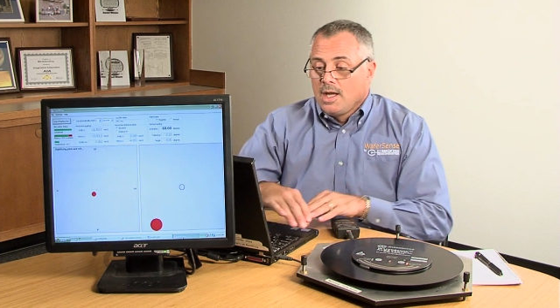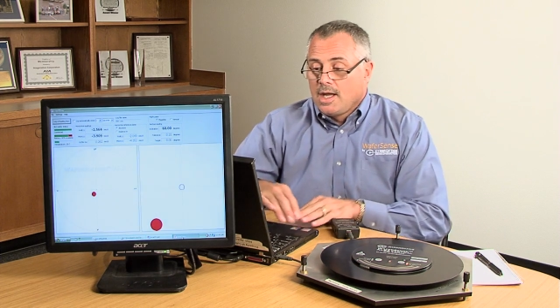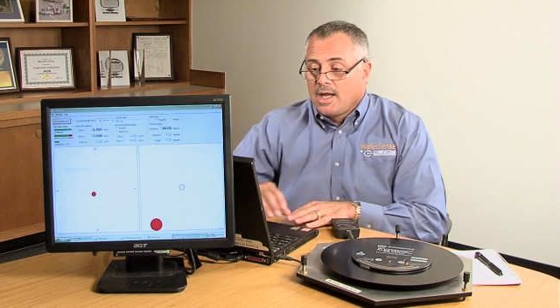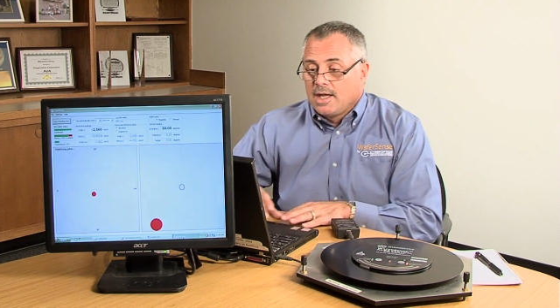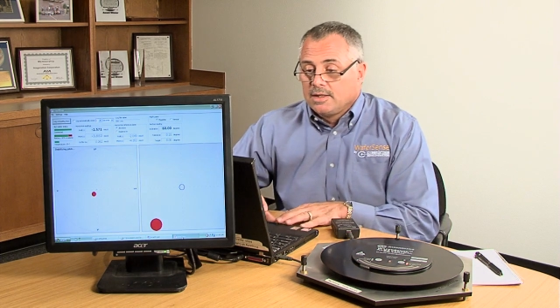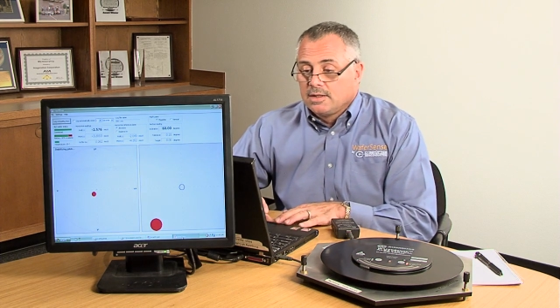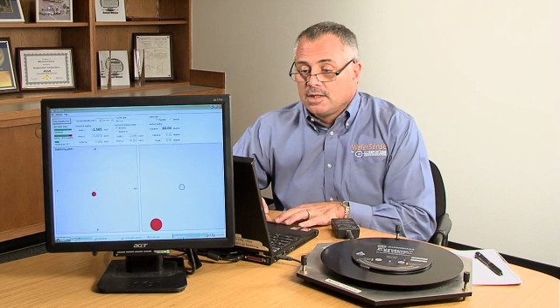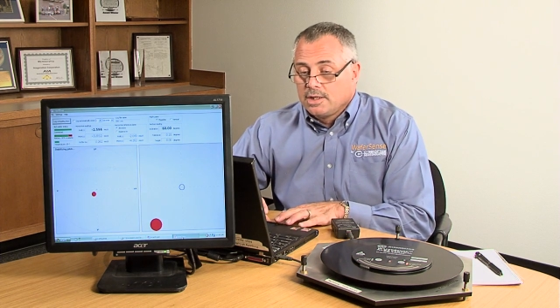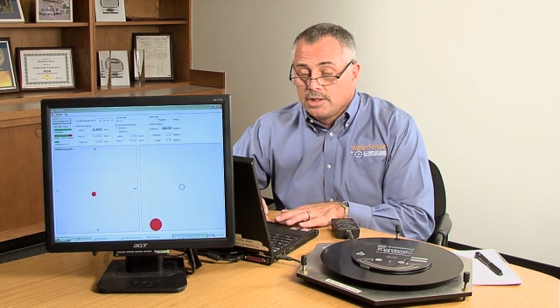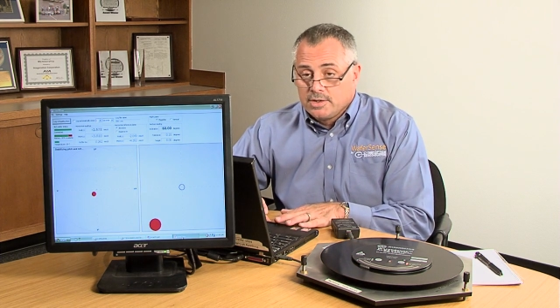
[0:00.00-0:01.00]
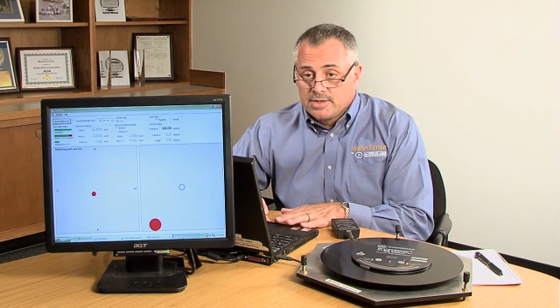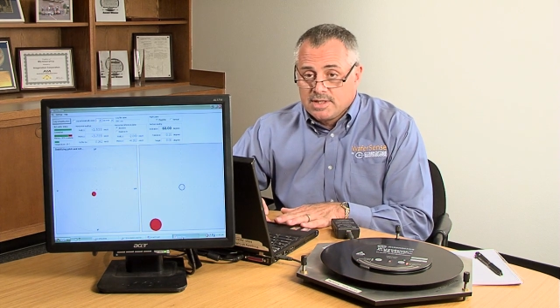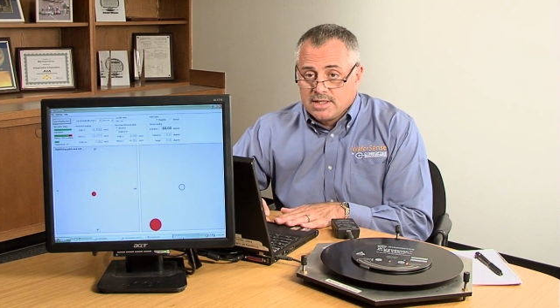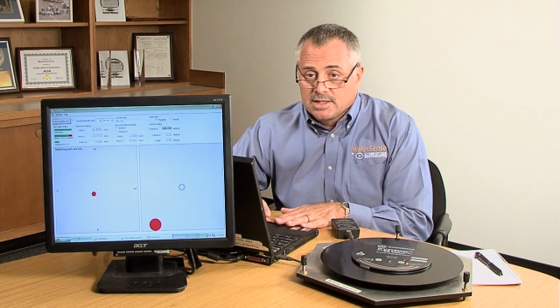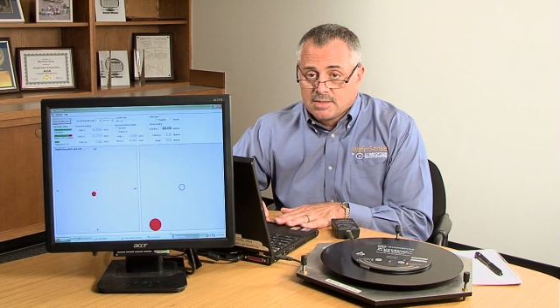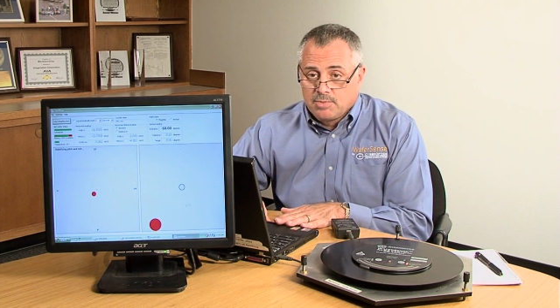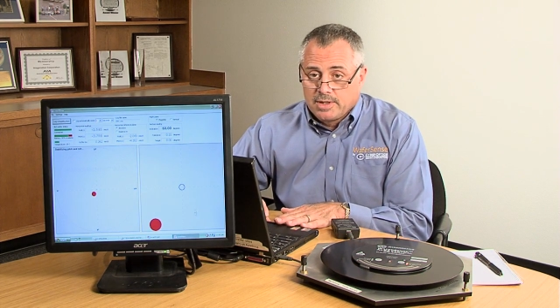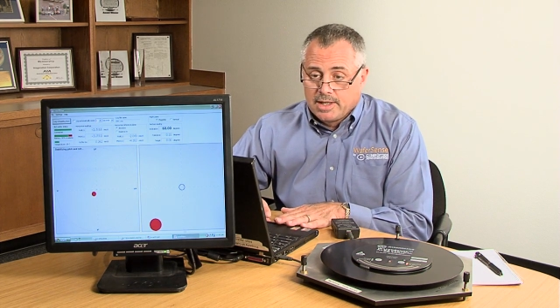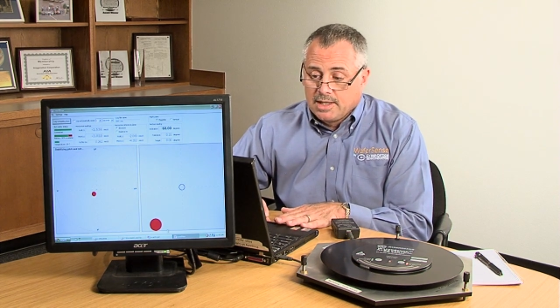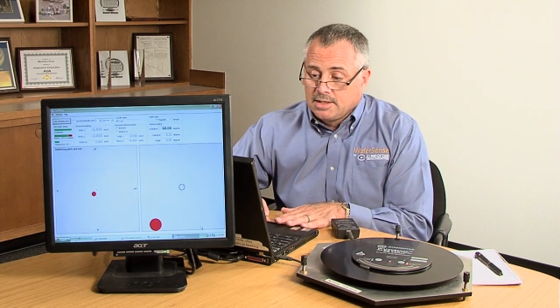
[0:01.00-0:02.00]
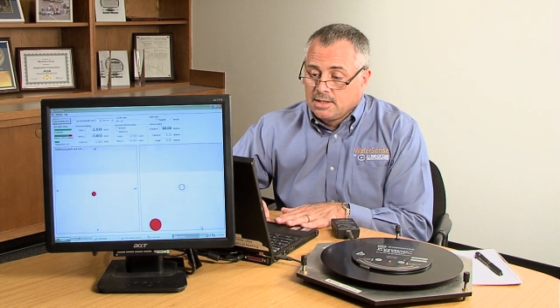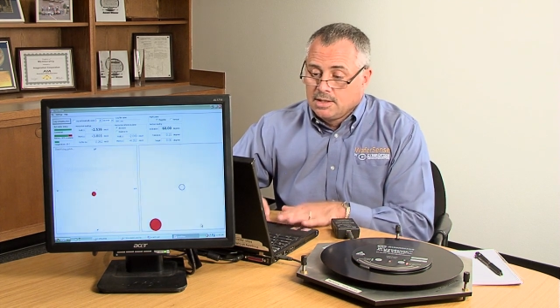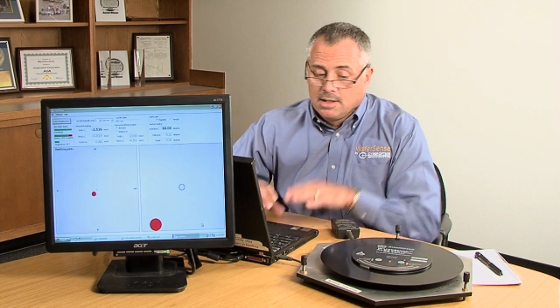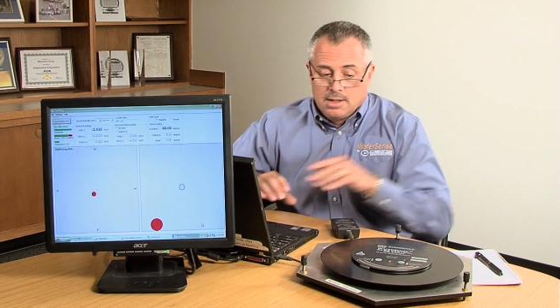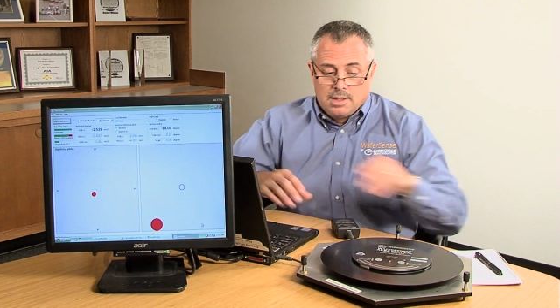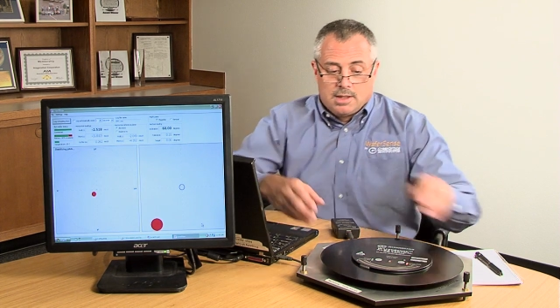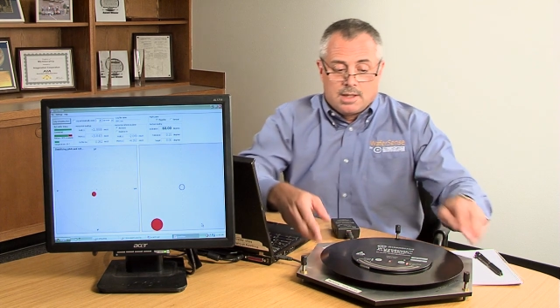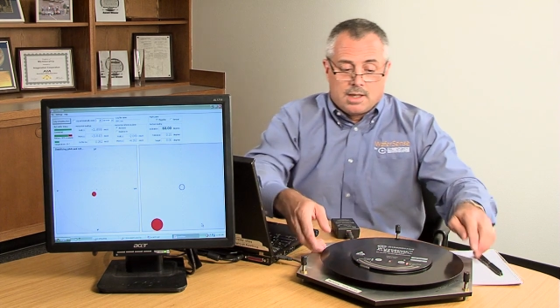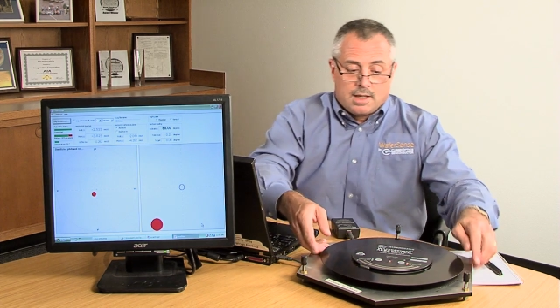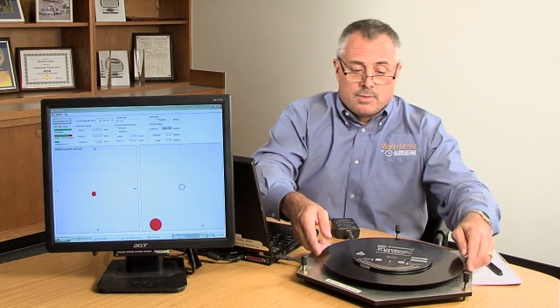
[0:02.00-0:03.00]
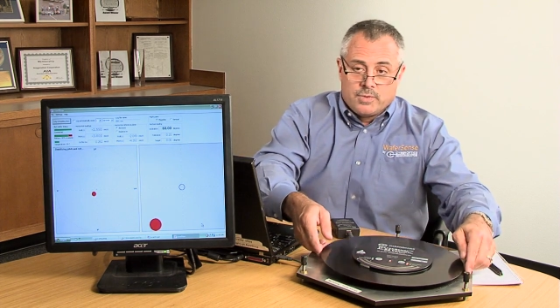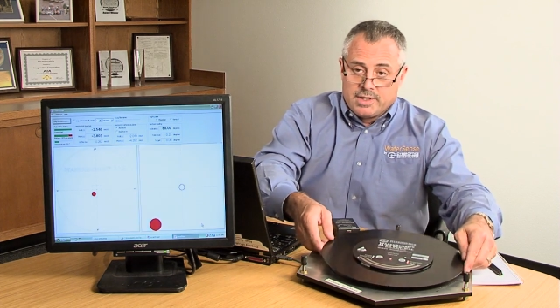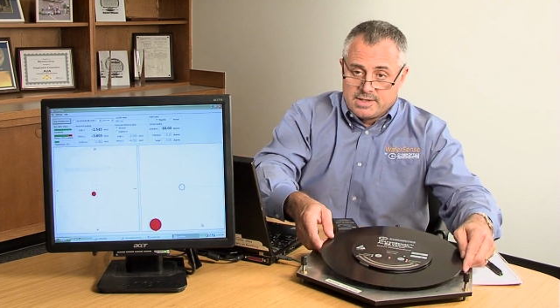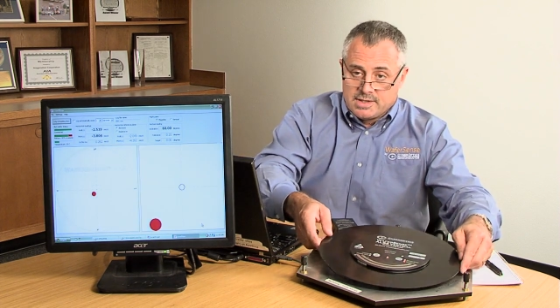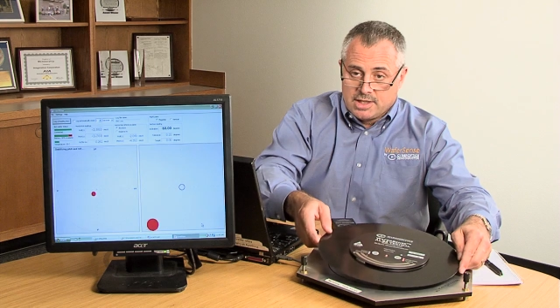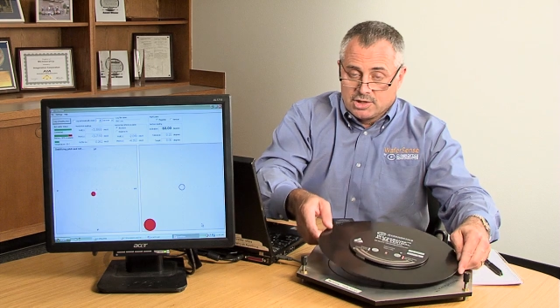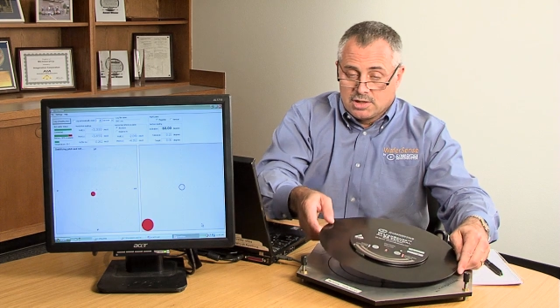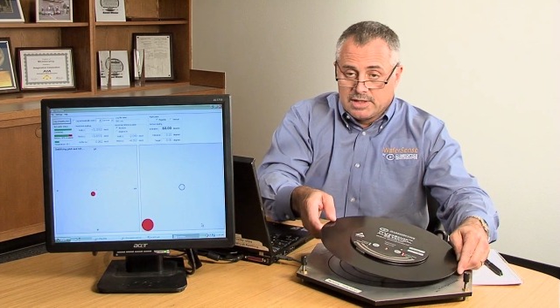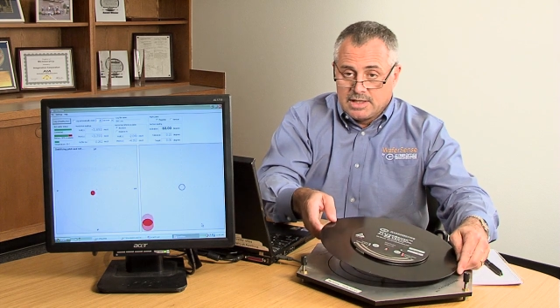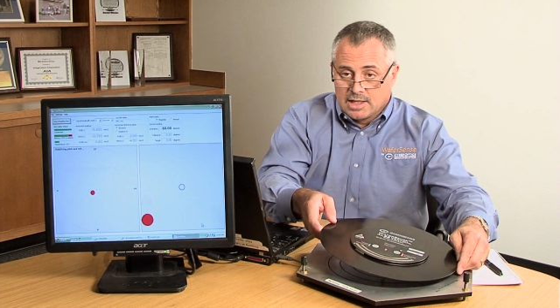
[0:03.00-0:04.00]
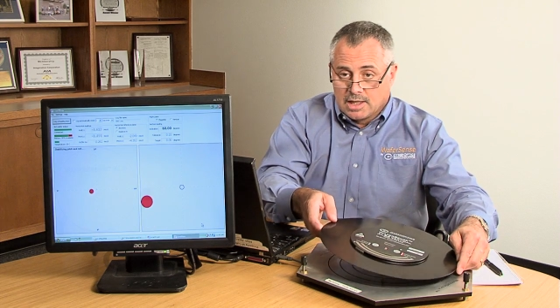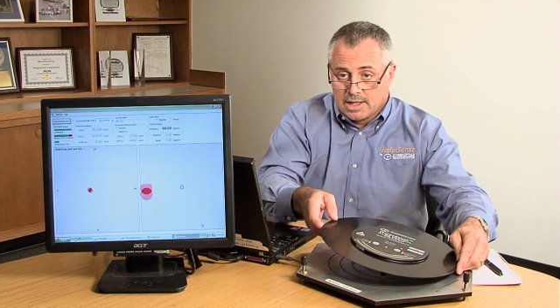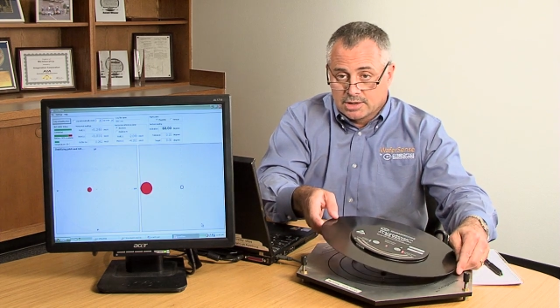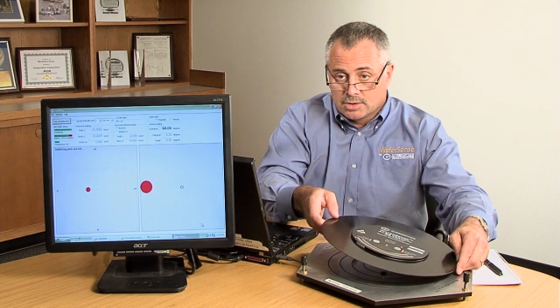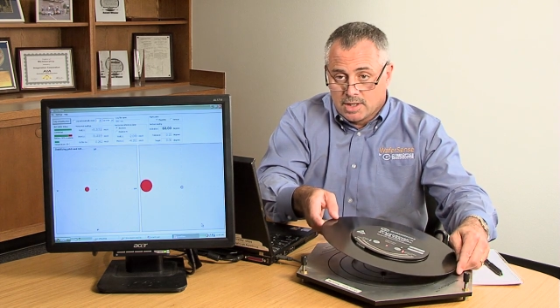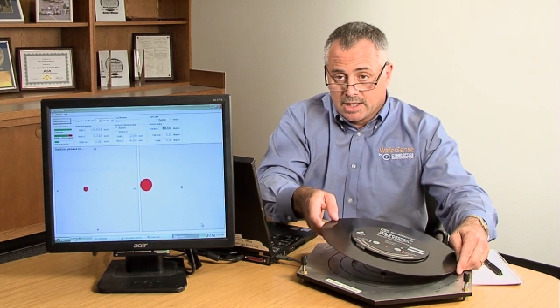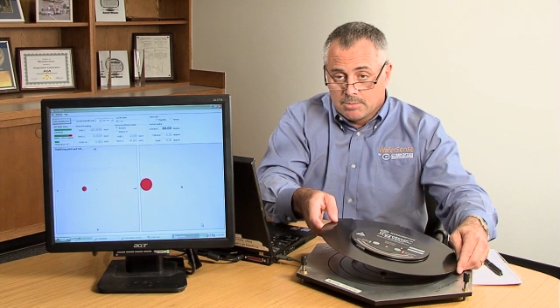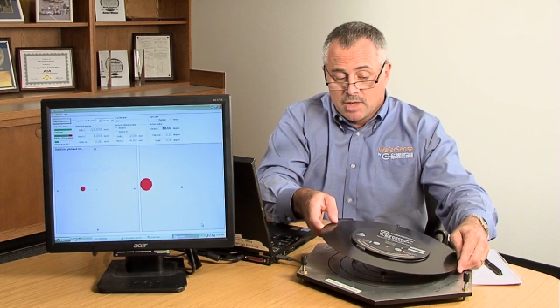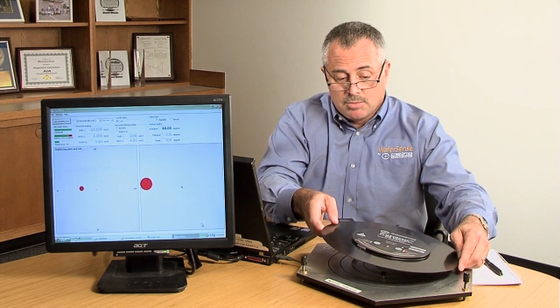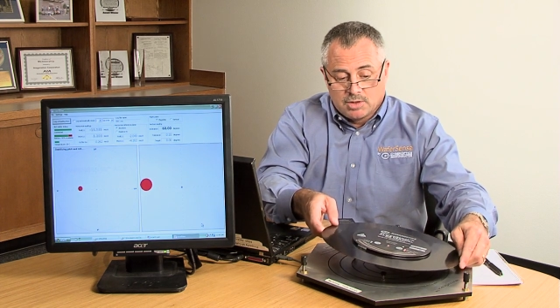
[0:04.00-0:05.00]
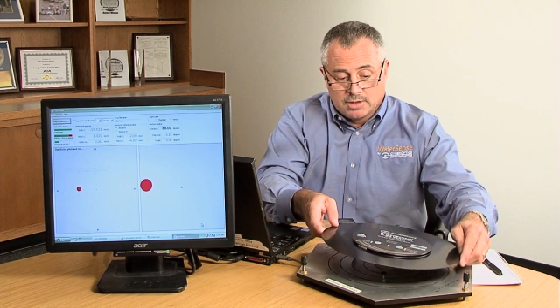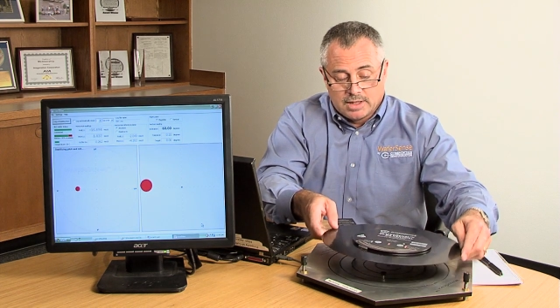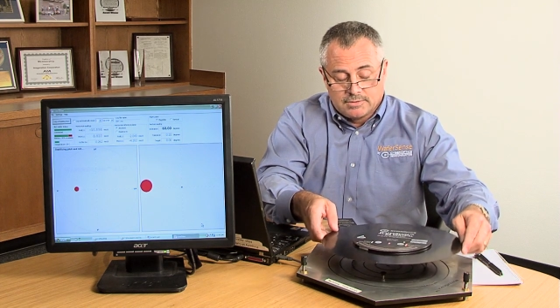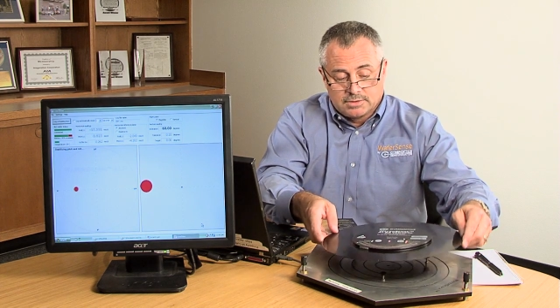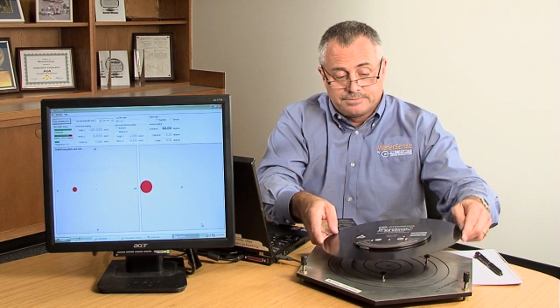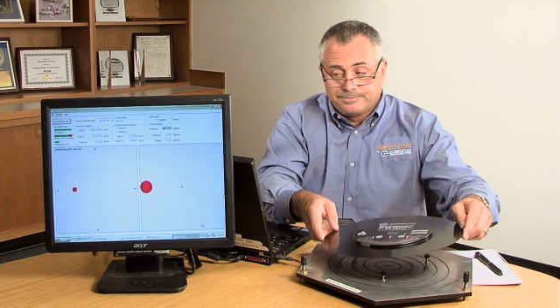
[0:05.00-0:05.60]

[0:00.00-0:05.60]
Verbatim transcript: and here you see displayed what is essentially an electronic bubble level